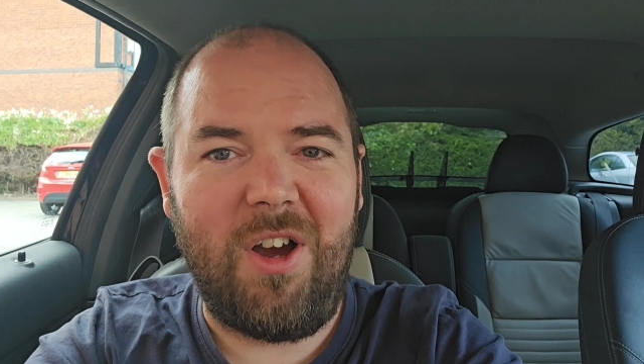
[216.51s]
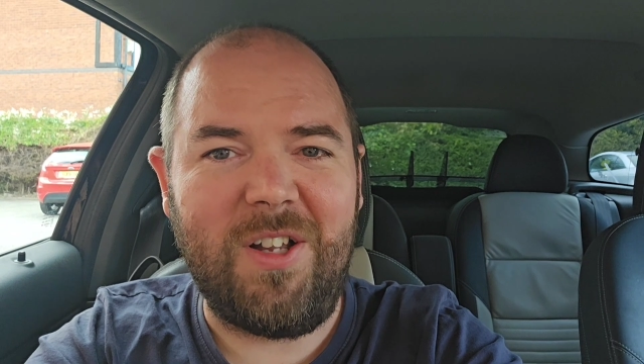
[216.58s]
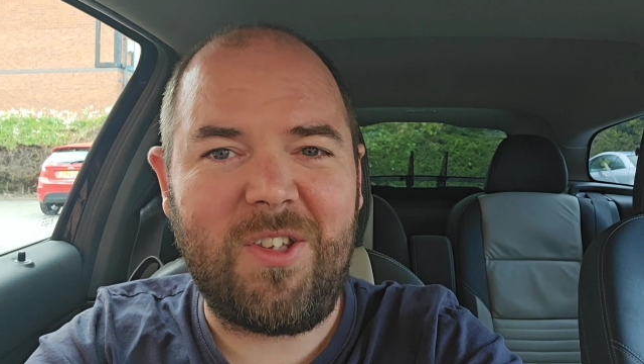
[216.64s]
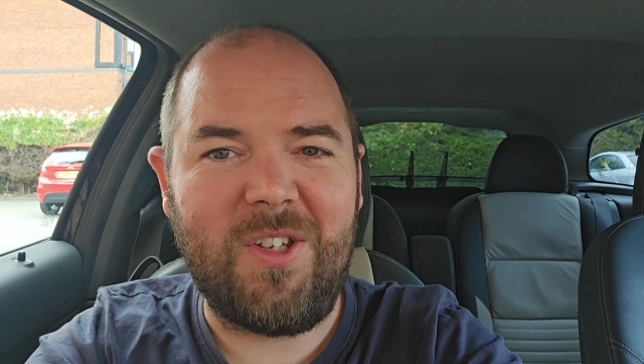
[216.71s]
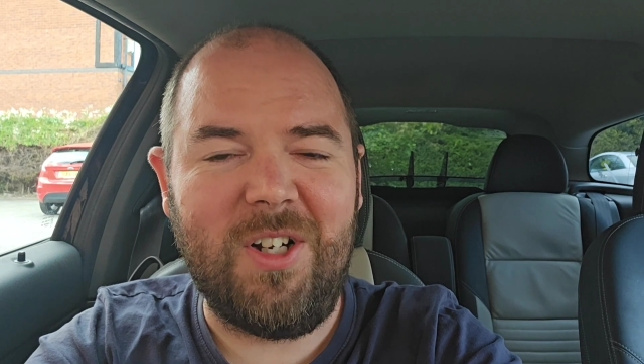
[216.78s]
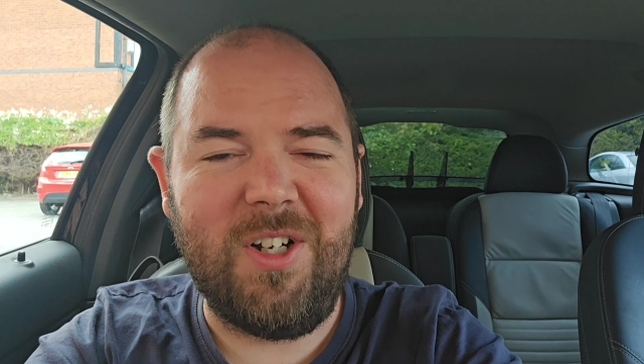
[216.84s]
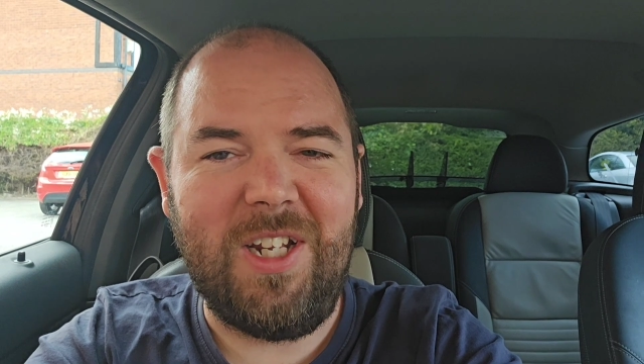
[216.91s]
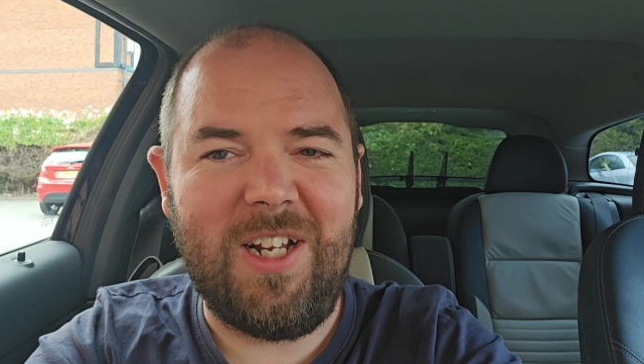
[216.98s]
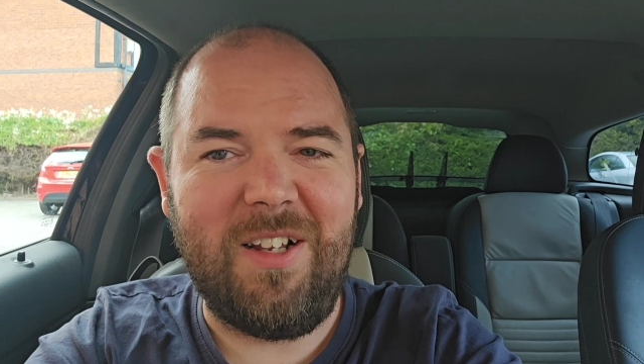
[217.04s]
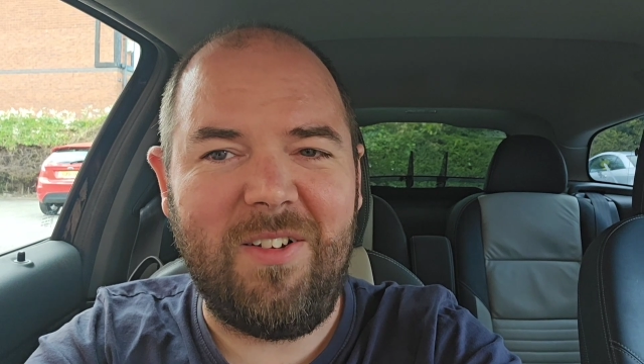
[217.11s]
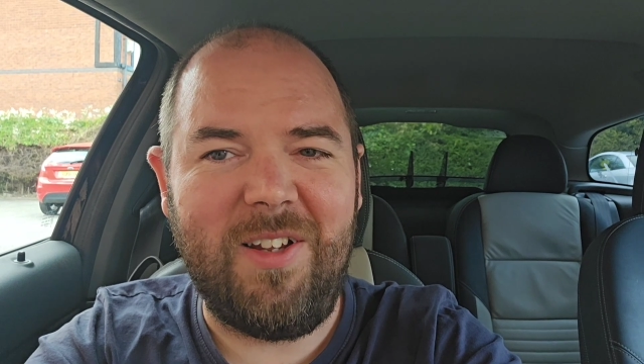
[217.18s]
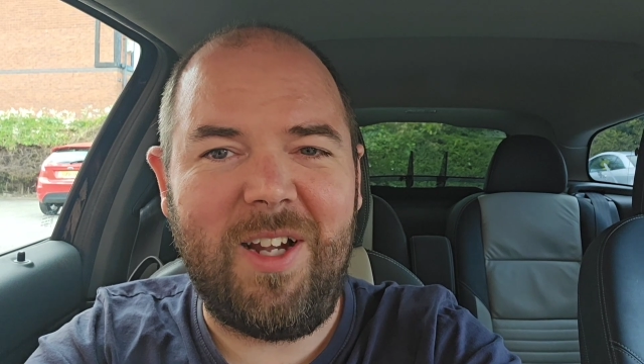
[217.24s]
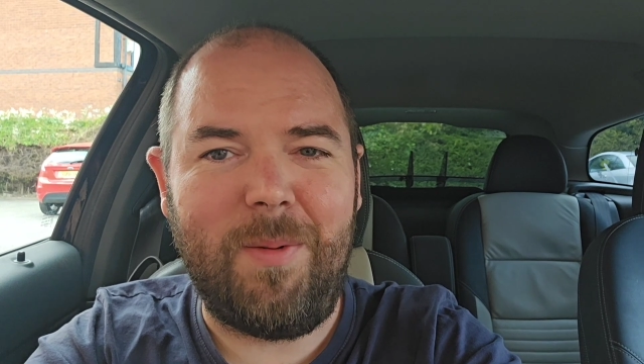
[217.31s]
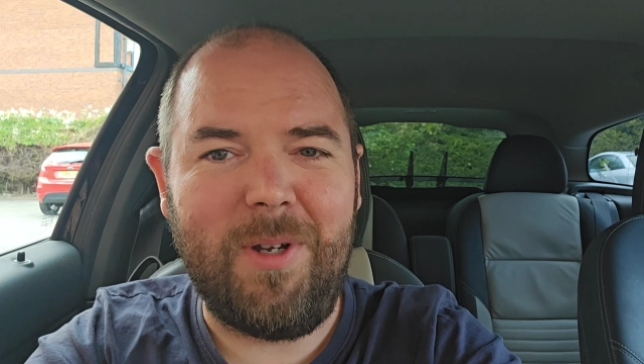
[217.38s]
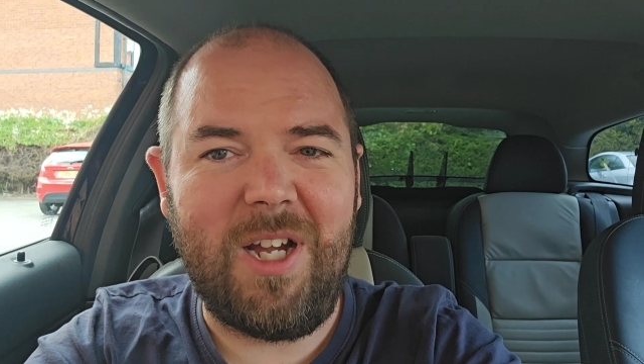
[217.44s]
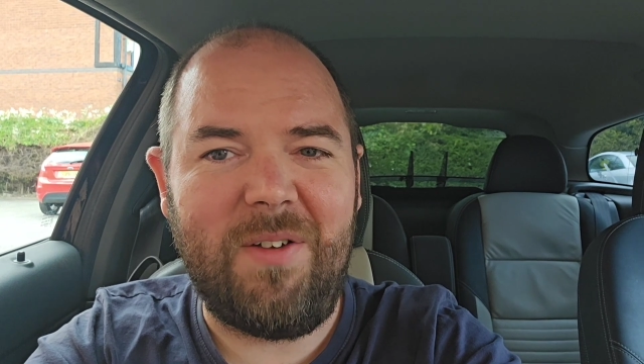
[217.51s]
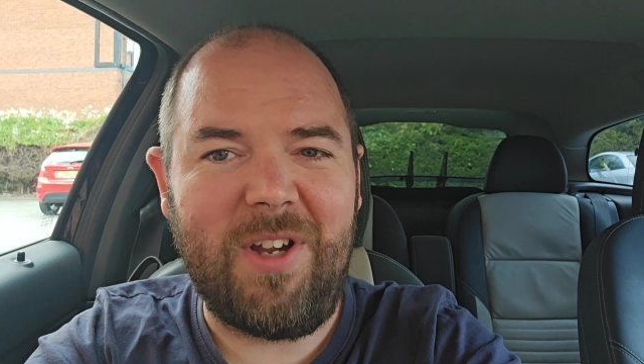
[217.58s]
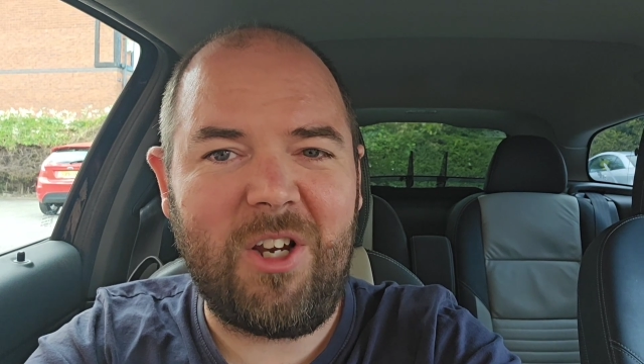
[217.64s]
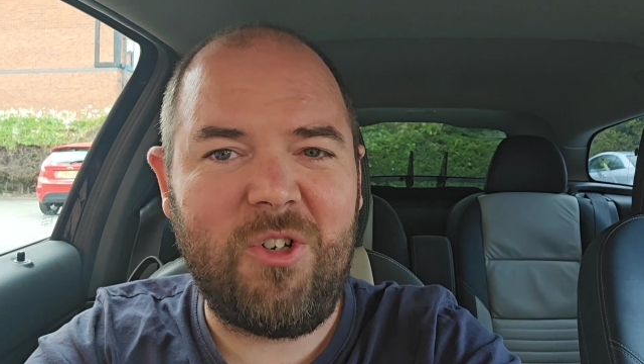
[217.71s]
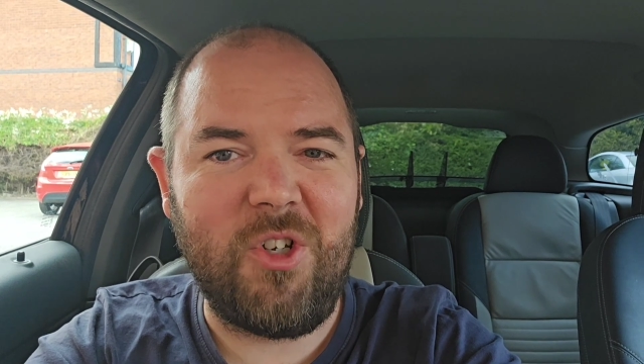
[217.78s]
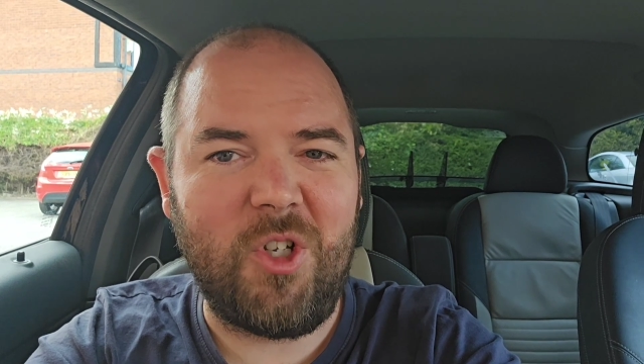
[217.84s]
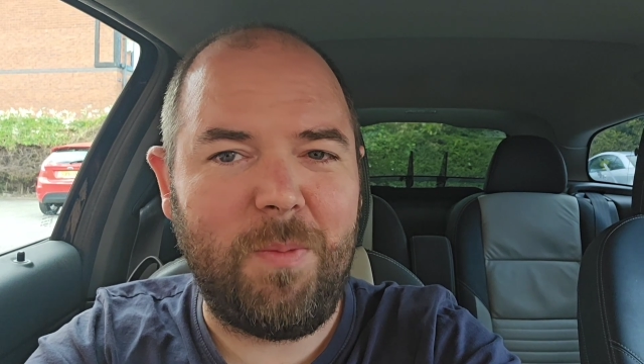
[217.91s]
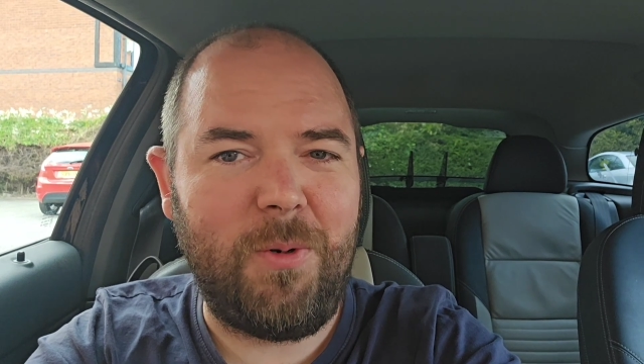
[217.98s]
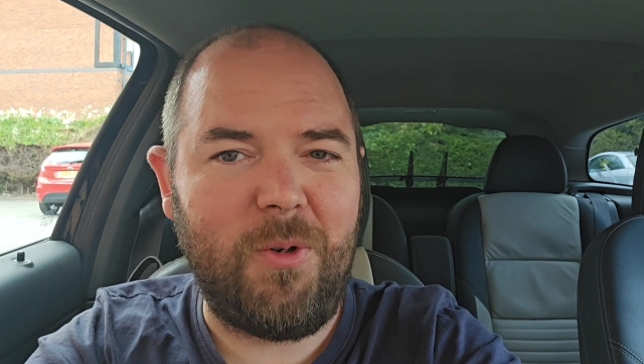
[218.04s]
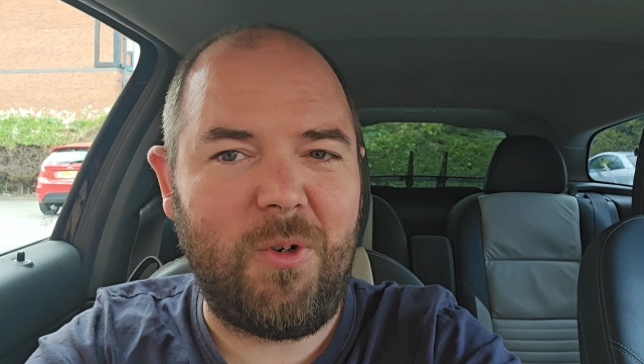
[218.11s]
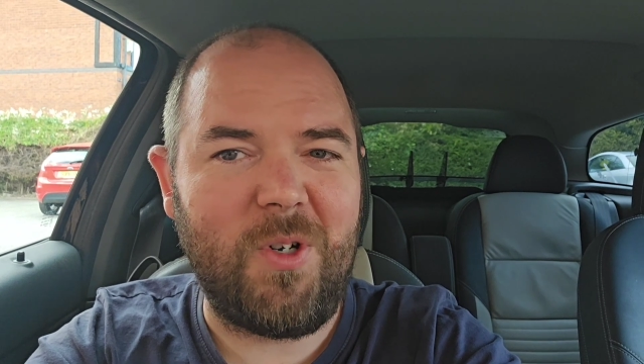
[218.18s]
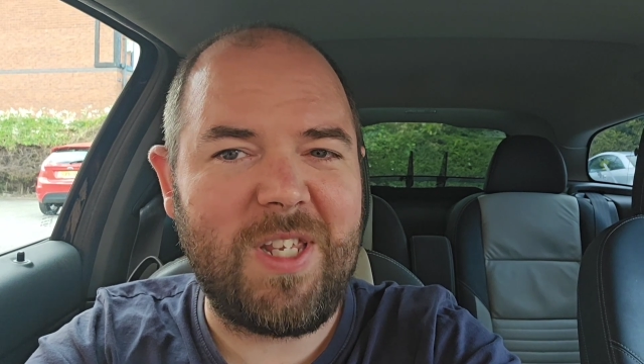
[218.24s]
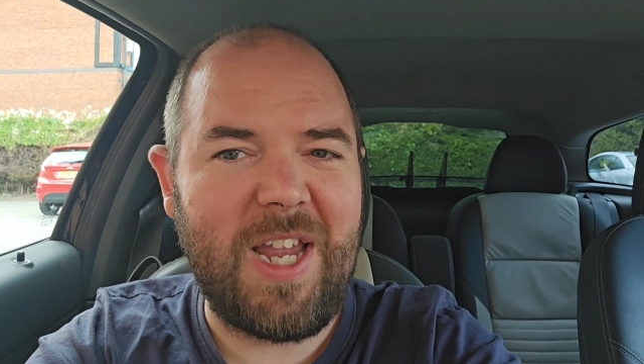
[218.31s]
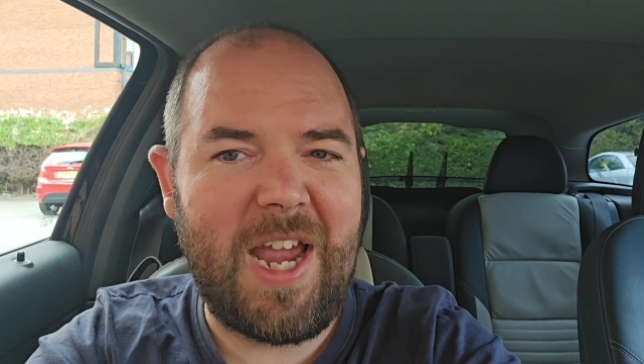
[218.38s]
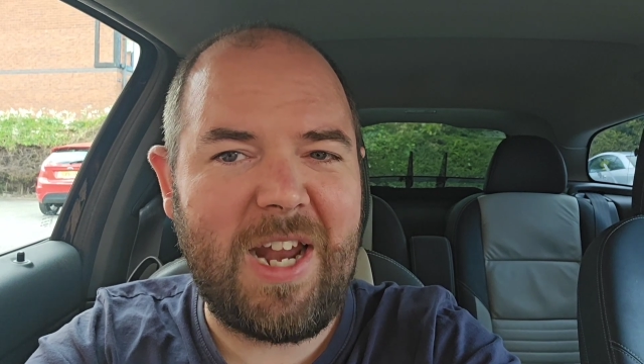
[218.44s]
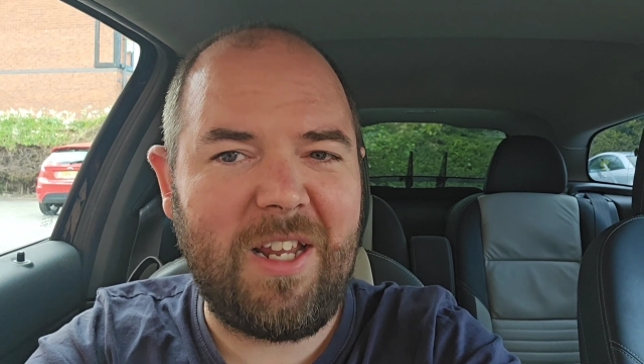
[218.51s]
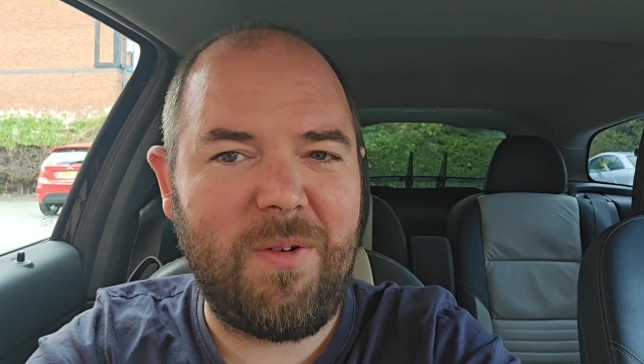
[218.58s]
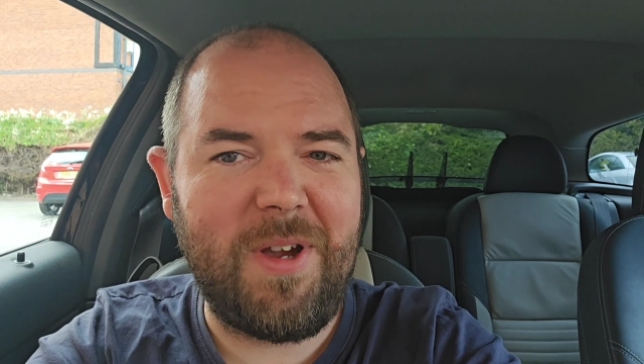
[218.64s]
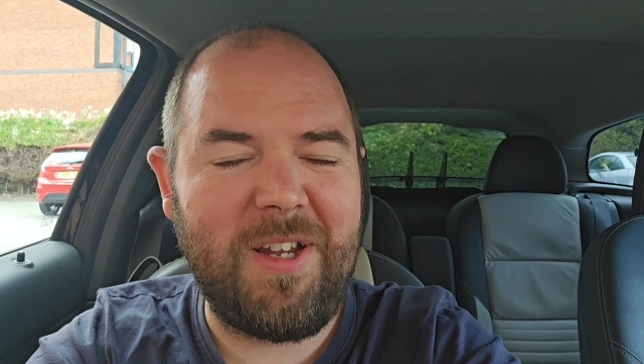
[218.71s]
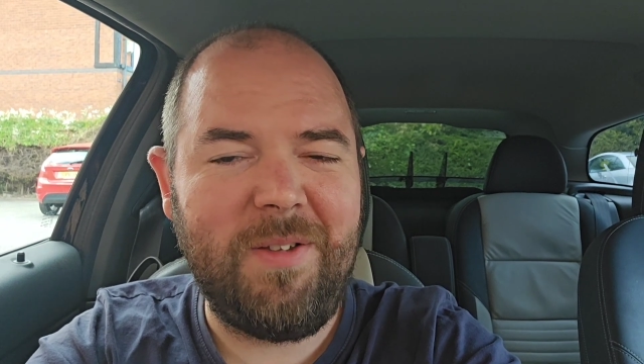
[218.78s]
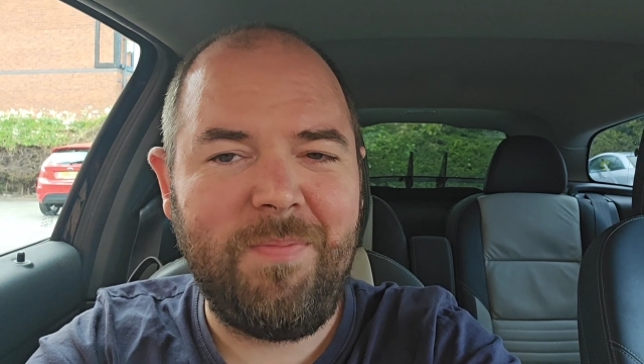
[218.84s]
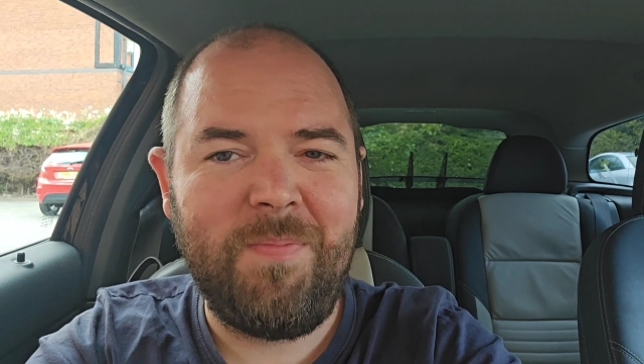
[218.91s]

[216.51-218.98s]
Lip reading: it's going to need a little bit of extra support anyway.